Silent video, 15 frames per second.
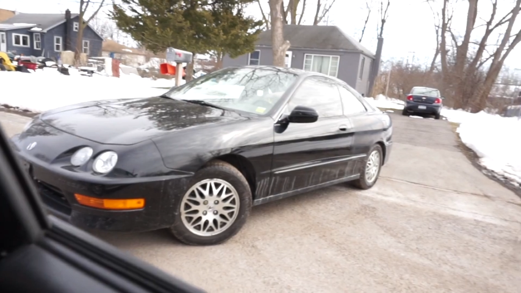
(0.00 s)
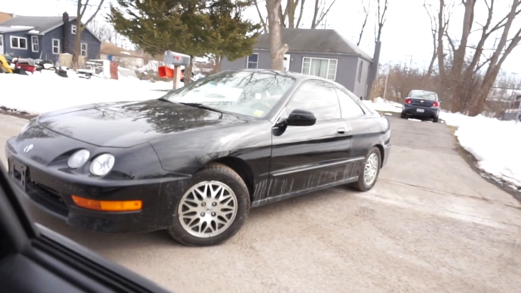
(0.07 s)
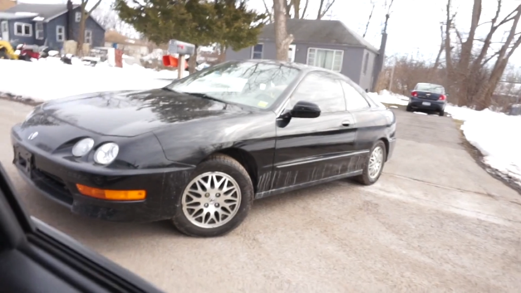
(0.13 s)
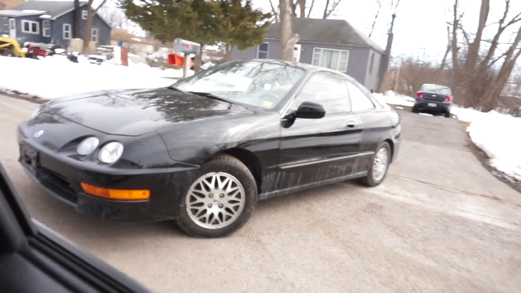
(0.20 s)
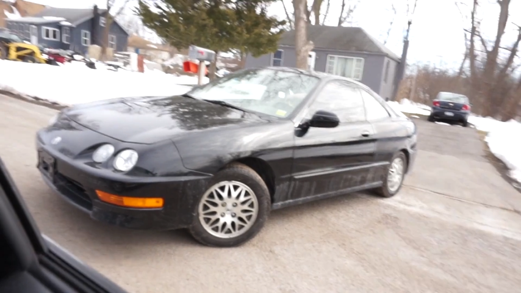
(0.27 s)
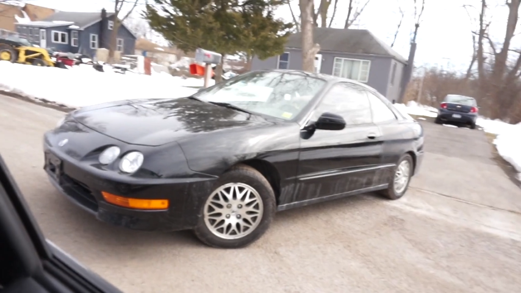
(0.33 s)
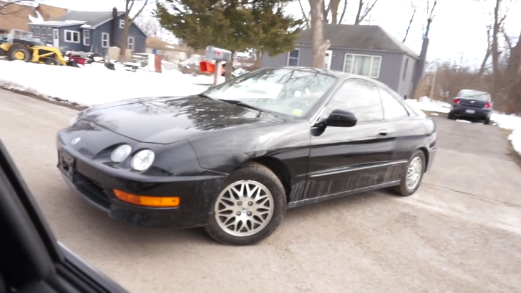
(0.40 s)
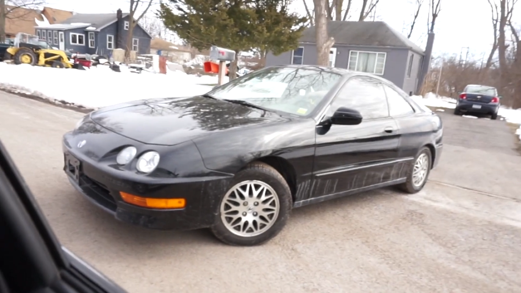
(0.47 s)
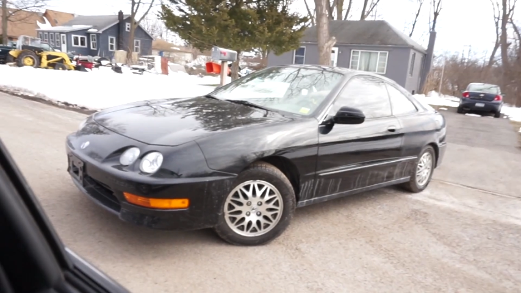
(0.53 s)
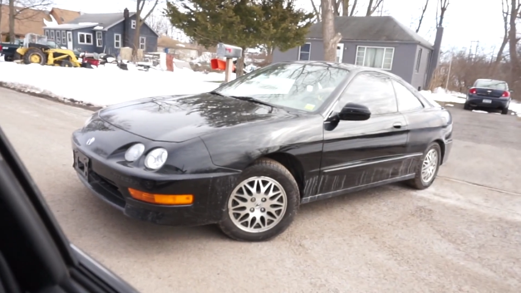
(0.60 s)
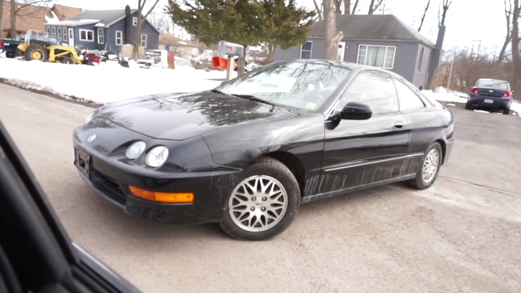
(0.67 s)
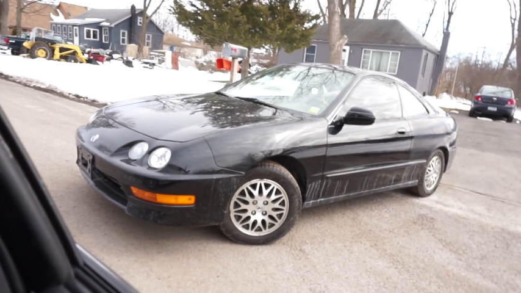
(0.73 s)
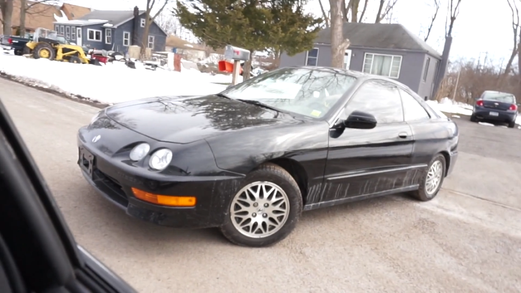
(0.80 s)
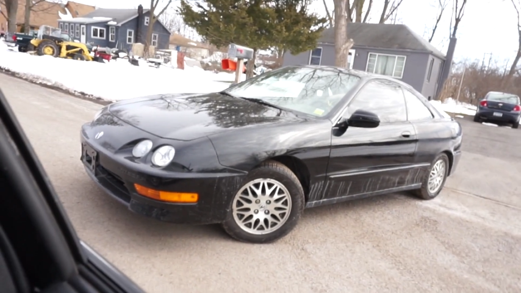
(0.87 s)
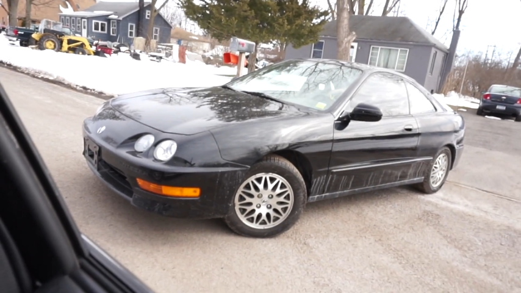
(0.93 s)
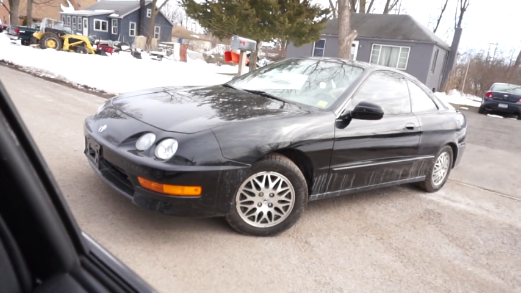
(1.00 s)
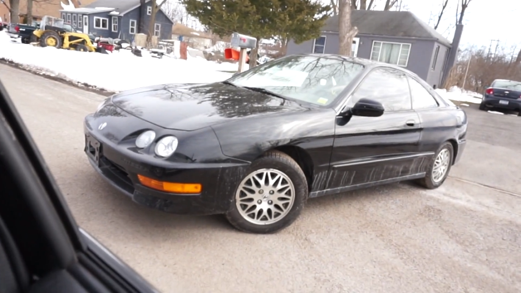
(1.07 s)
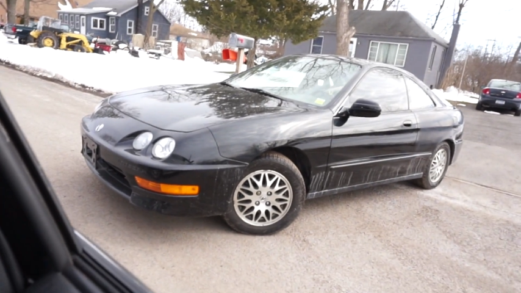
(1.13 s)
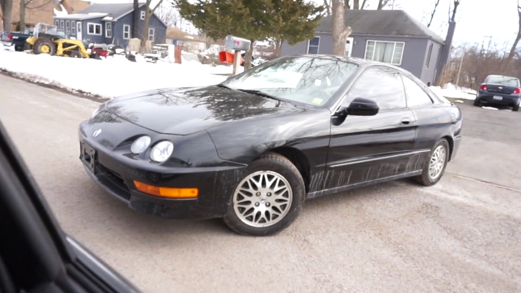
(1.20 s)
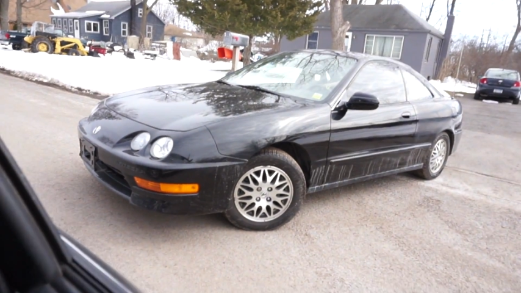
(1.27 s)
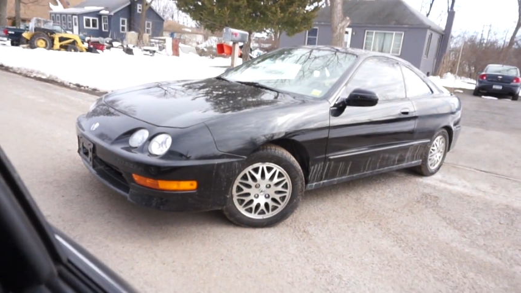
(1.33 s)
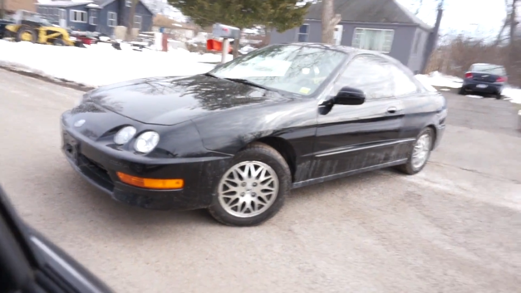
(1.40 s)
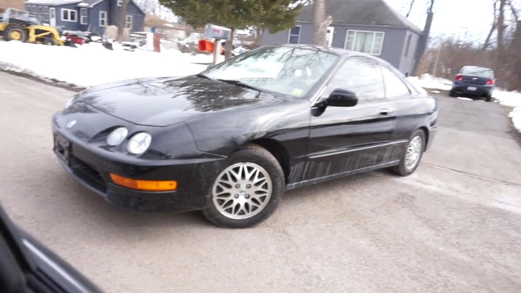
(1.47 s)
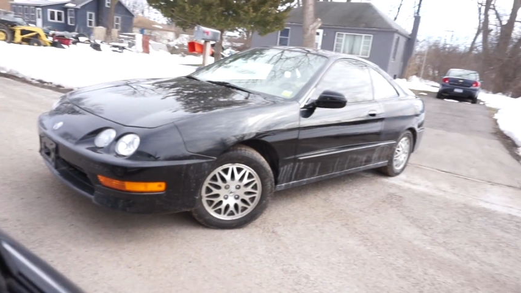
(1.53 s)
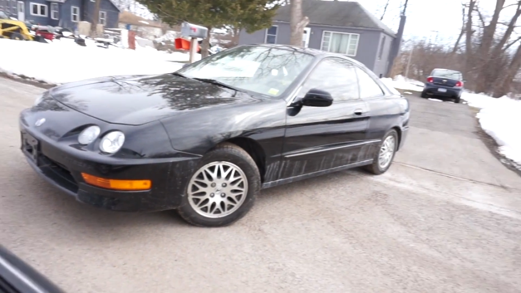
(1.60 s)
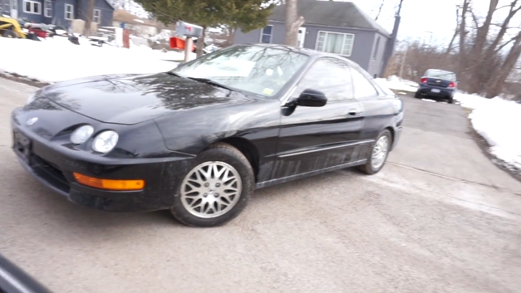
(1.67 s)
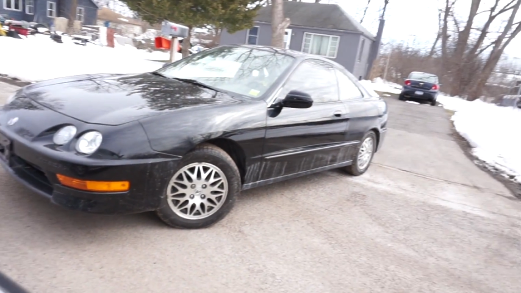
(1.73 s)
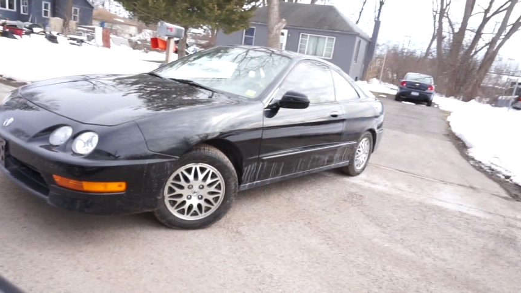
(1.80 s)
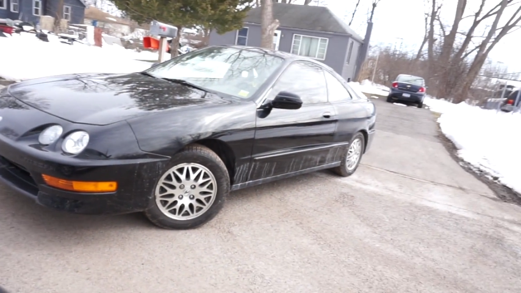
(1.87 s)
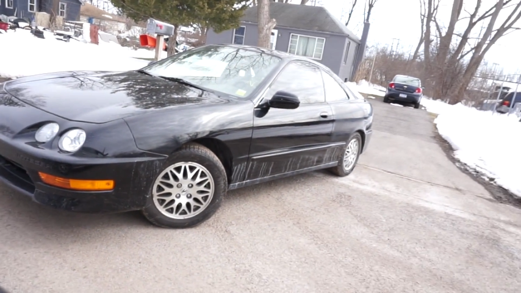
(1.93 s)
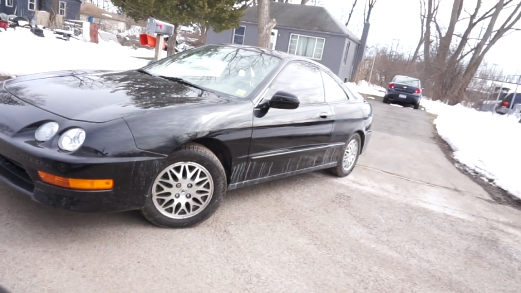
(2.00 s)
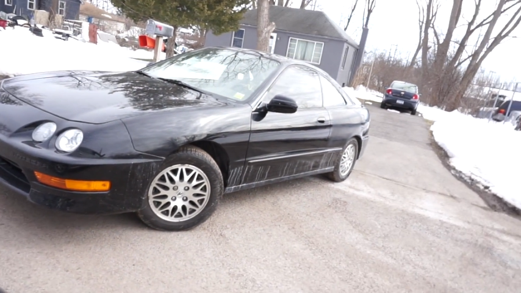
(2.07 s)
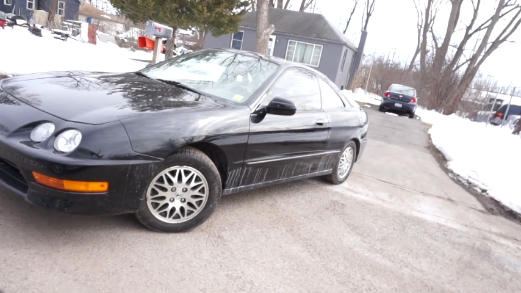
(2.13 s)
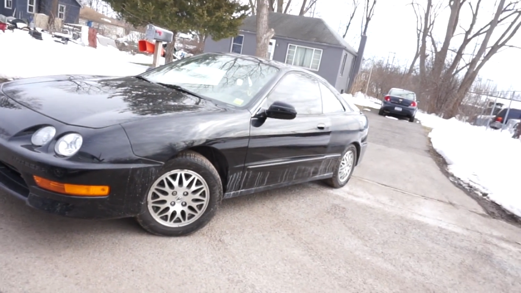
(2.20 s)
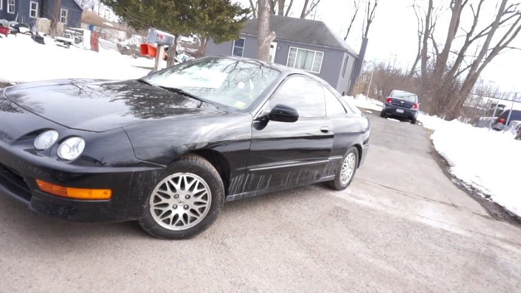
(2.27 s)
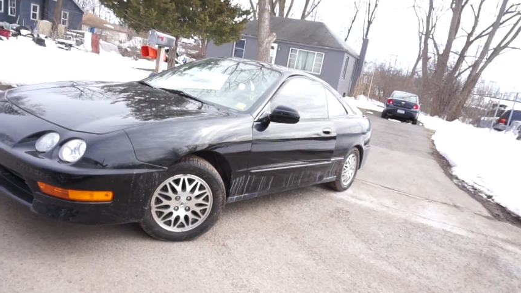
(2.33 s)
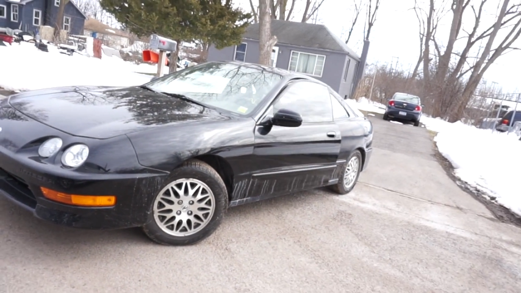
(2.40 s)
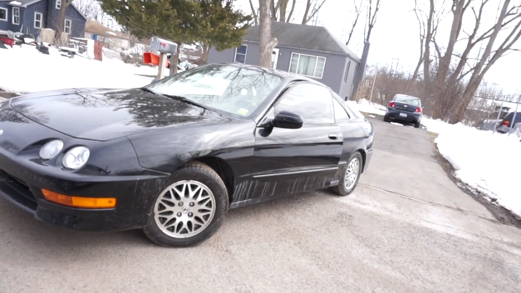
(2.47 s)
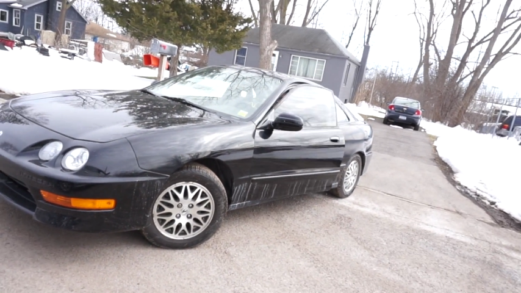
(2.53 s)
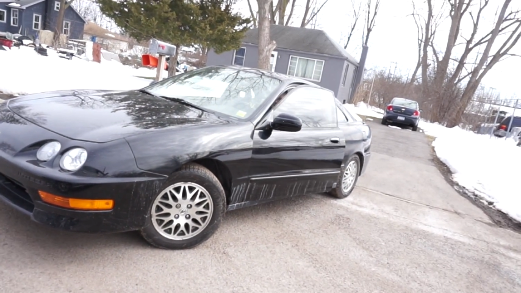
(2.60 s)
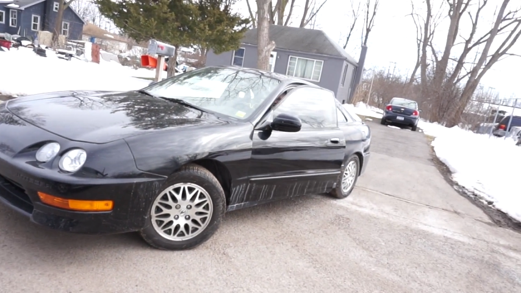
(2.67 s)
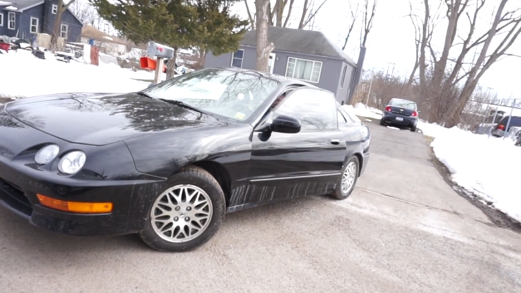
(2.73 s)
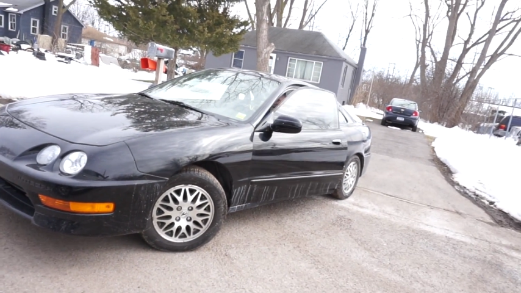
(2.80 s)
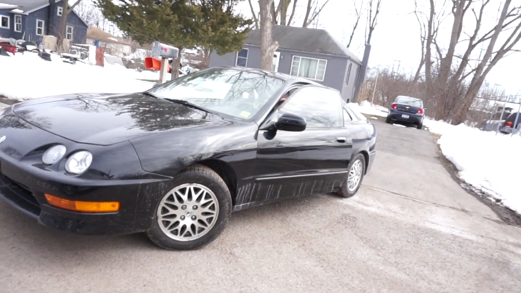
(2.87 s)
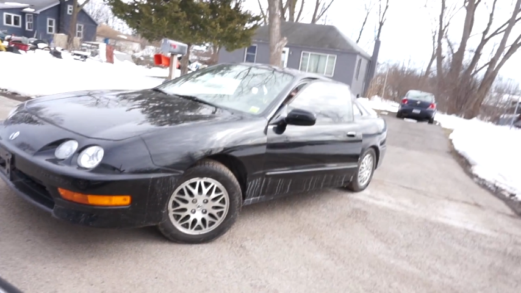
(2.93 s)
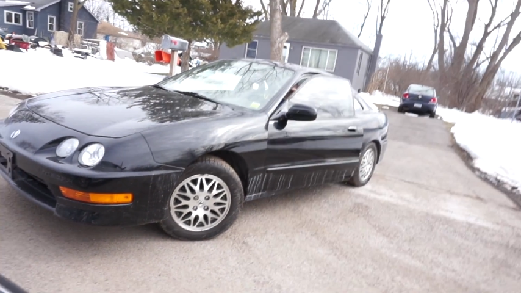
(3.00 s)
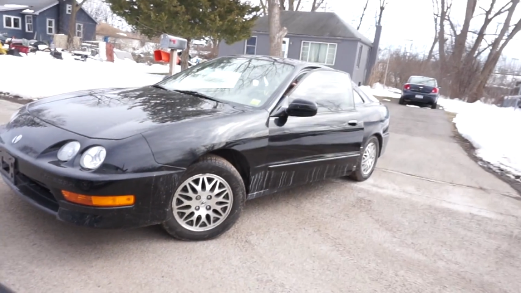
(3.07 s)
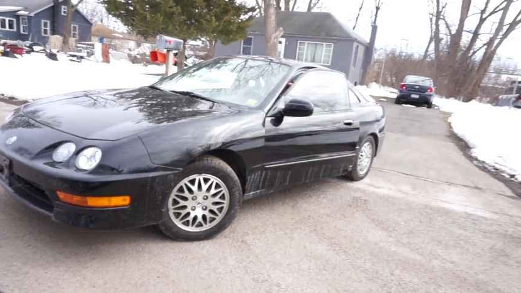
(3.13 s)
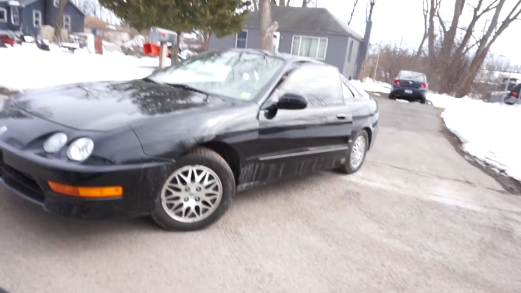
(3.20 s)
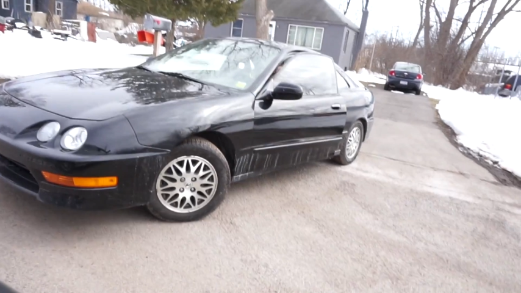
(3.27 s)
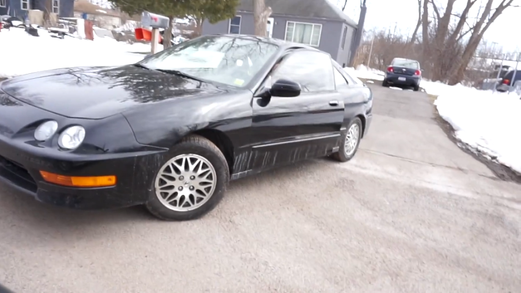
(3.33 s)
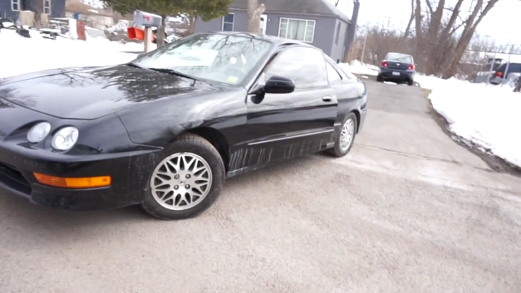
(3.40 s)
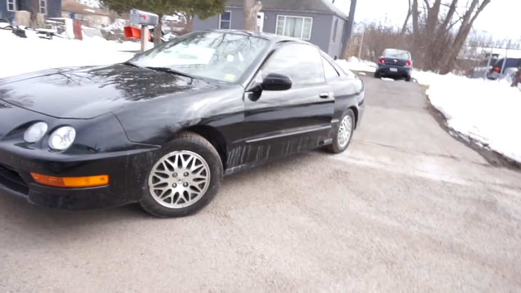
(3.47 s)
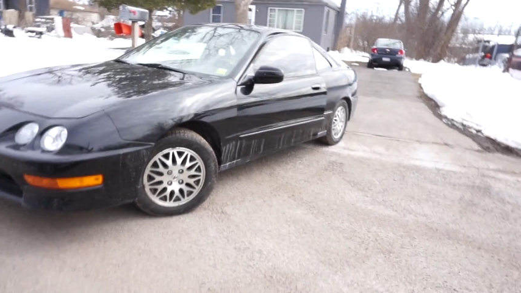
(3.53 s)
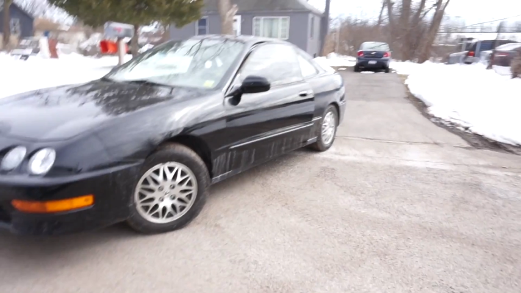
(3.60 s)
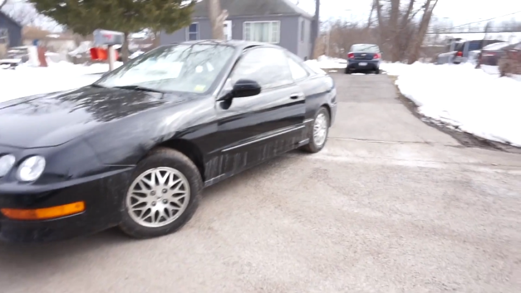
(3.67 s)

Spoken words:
(no speaker visible)